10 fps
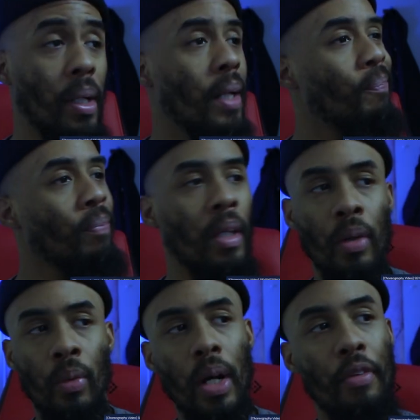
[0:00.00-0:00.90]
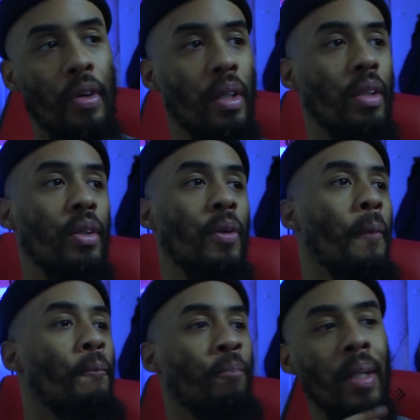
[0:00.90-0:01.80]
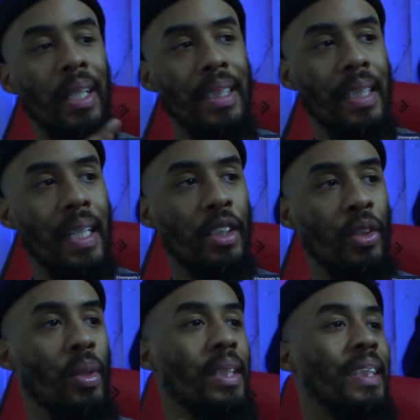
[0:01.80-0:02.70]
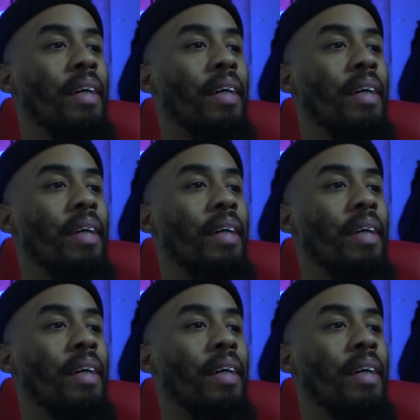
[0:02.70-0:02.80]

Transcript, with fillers: But without further ado, let's get to it.